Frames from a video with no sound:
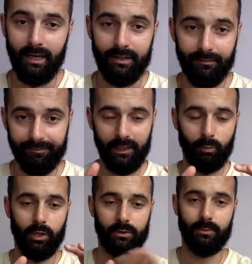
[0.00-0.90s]
The filler
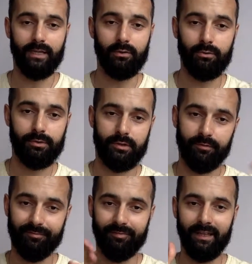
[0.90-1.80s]
words we use to
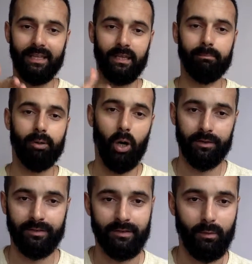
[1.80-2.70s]
fill in the
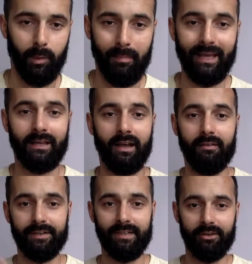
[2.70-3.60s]
pauses that we make in
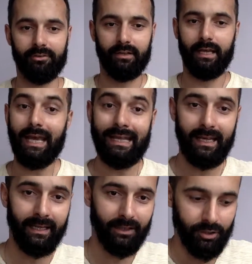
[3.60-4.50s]
conversation in
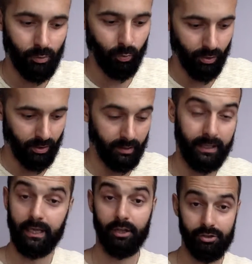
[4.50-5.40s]
English
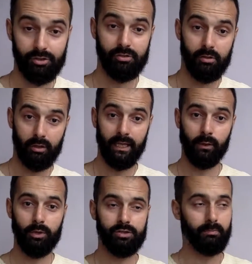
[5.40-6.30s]

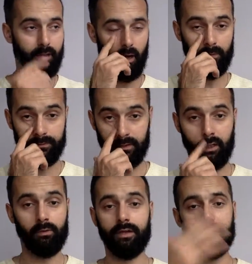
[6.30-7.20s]
language, but also in
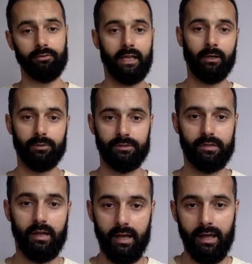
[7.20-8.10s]
all the other
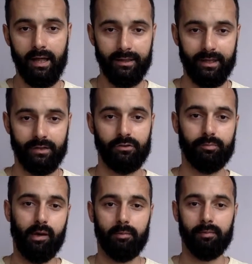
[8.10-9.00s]
languages that you
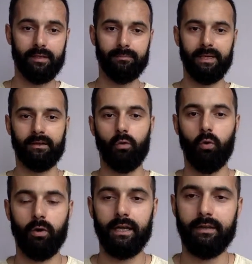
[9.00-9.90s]
probably speak,
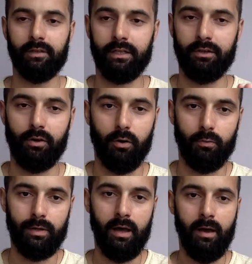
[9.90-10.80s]
or even in your
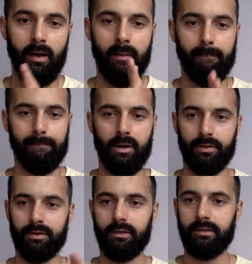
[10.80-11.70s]
own
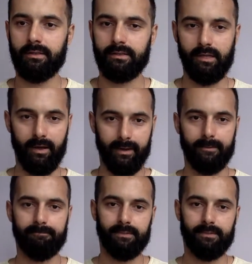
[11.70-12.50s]
mother tongue.